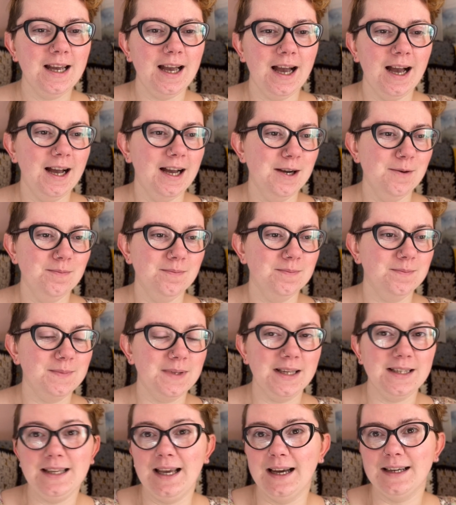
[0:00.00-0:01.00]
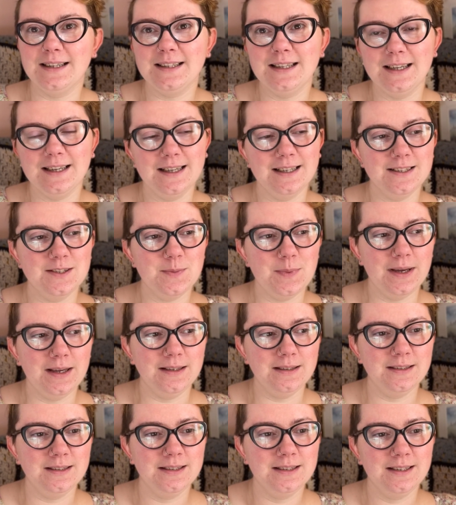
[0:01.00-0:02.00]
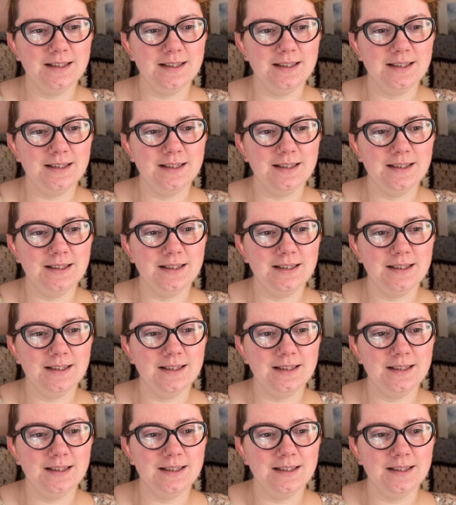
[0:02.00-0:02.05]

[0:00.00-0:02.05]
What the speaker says: Yeah, it has been